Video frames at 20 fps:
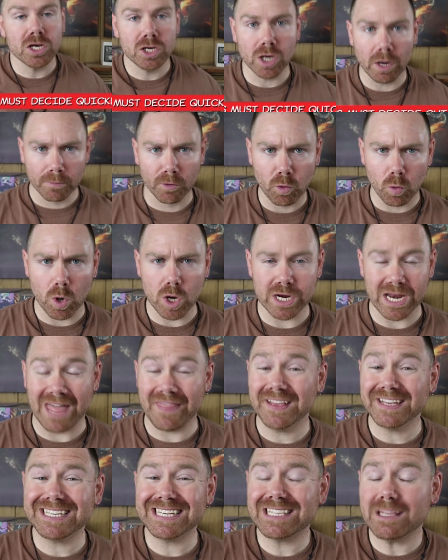Number one,
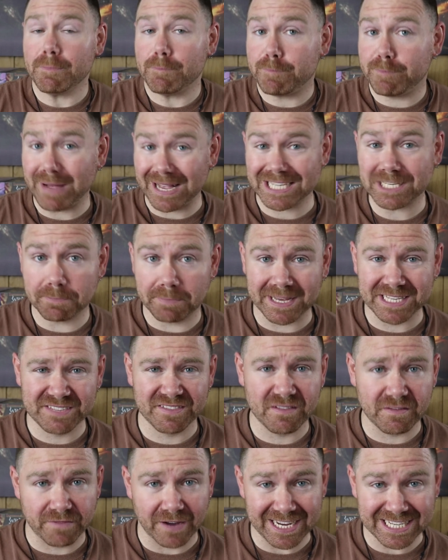and this is the best piece
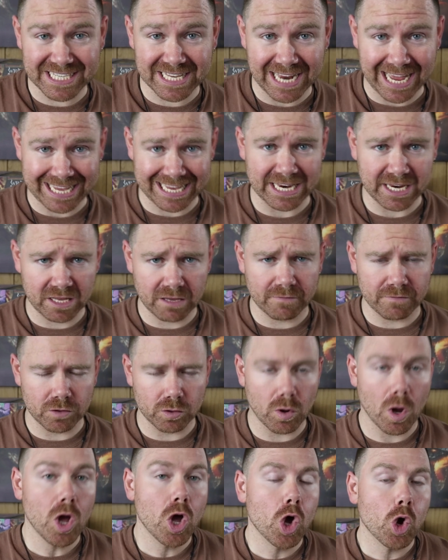of advice that I can give
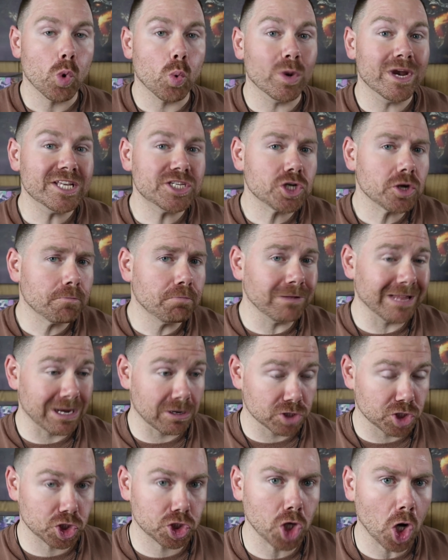you, when it's your
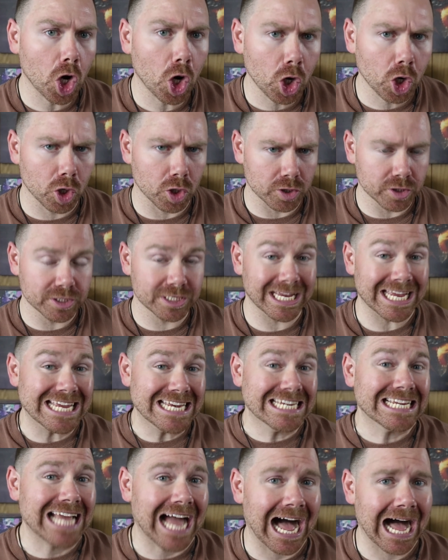player's turns
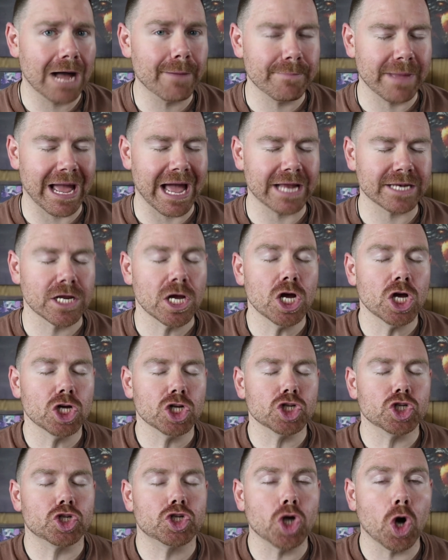in combat,
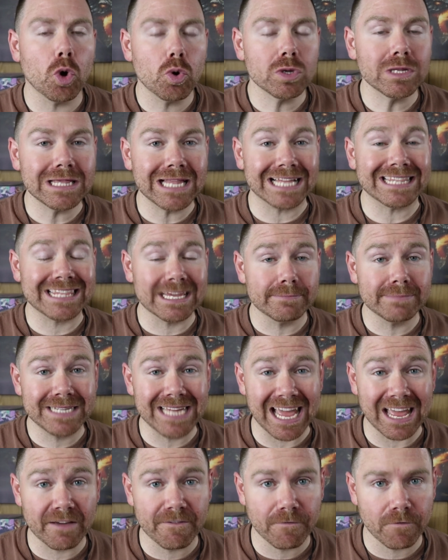don't let them
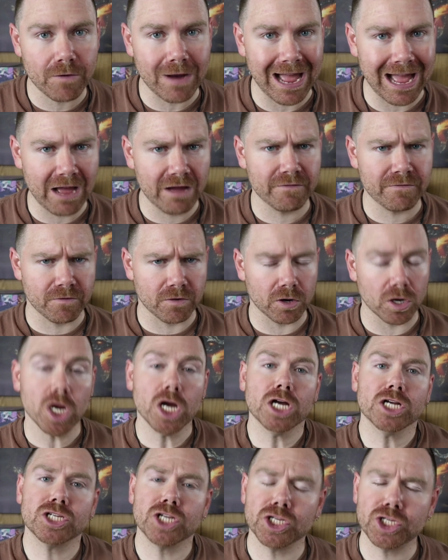take forever
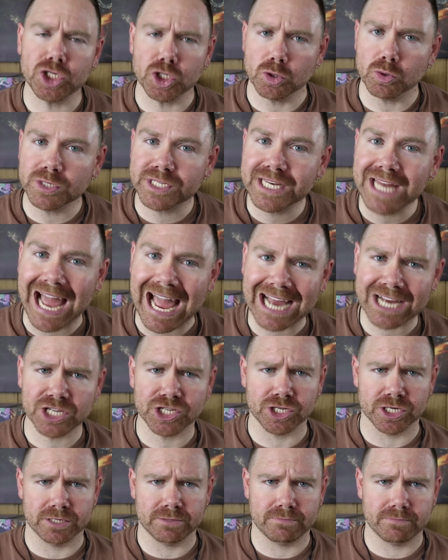to choose an
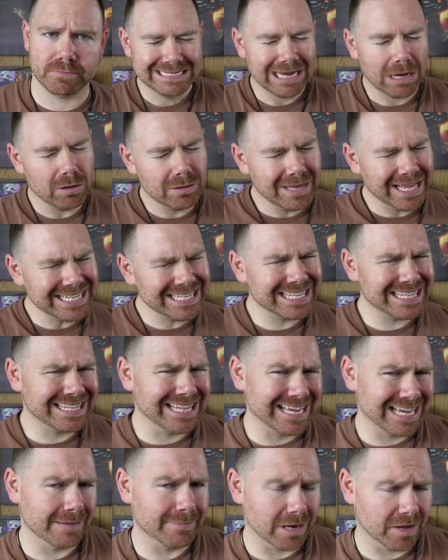action. Now let's
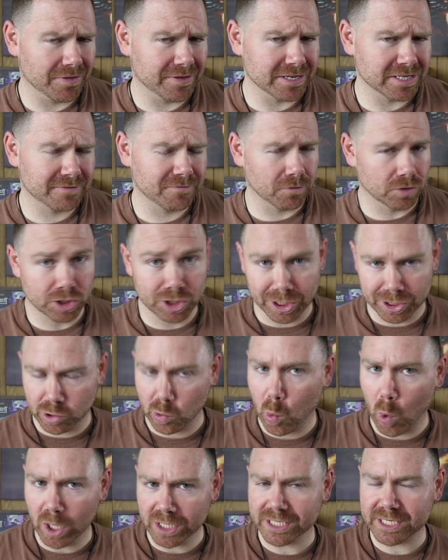think about this for just
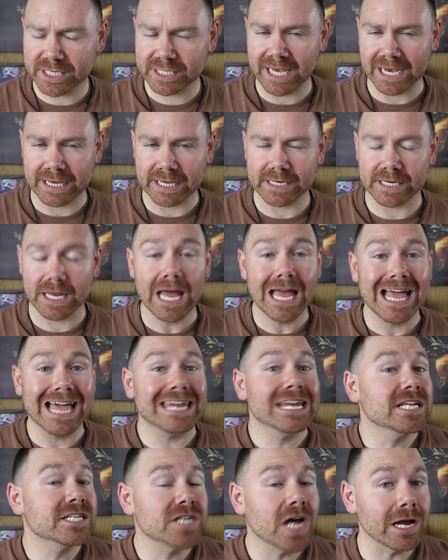one second.
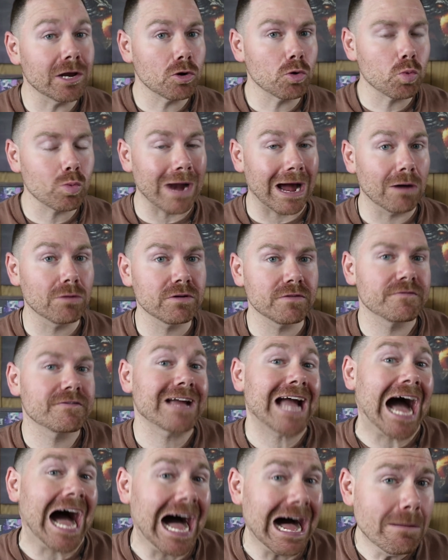An entire round of
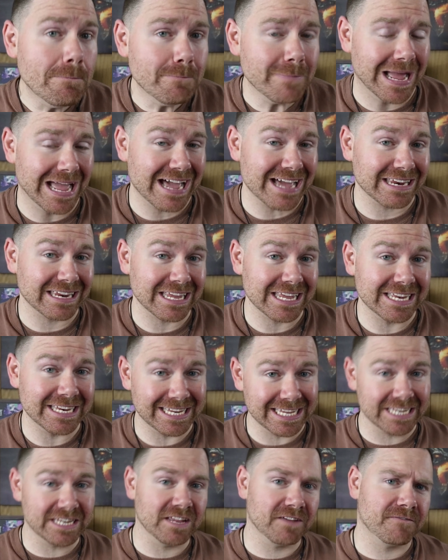combat in
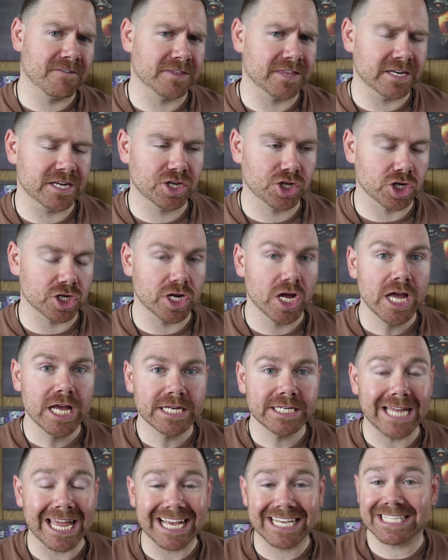D&D 5th edition
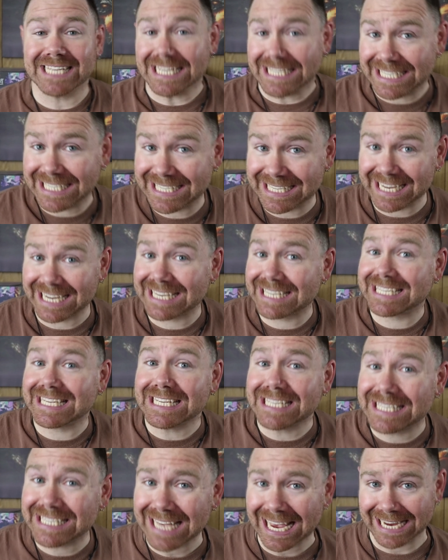takes six
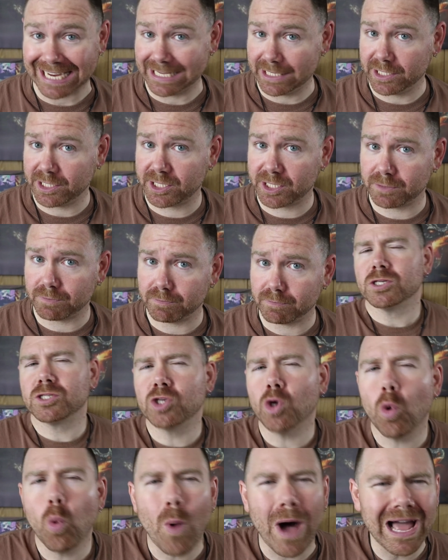seconds.
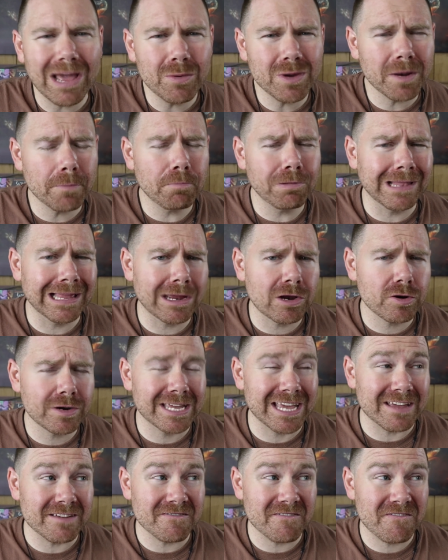So why would a player
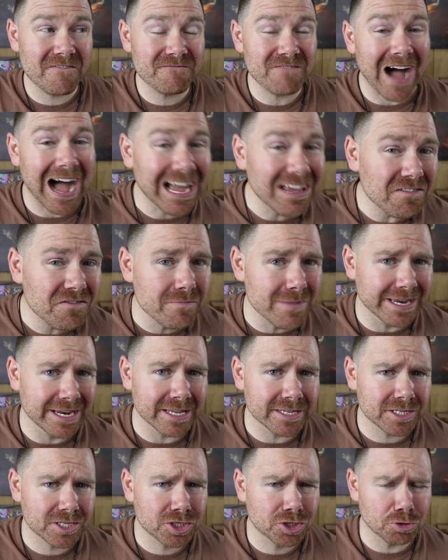get five
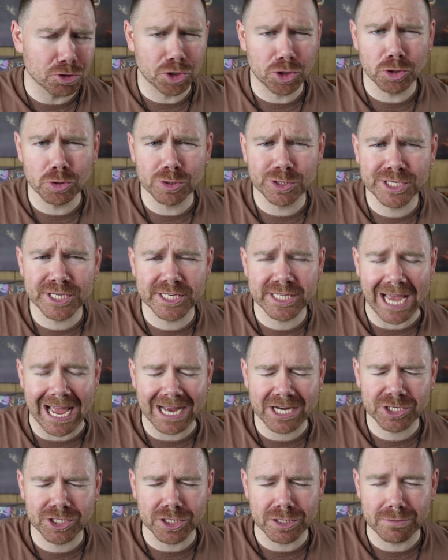minutes to choose his
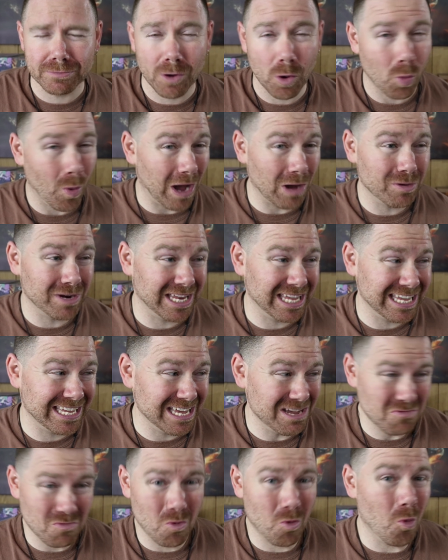action? Why would he
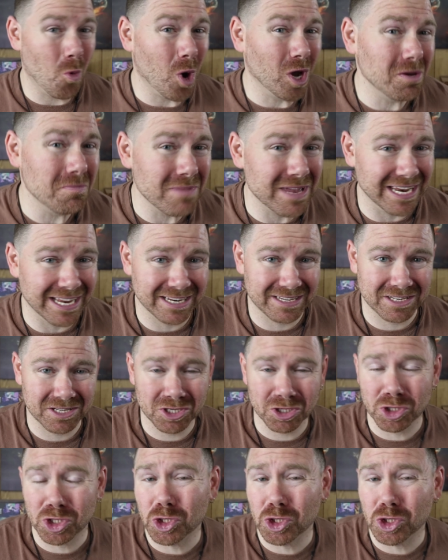get one minute to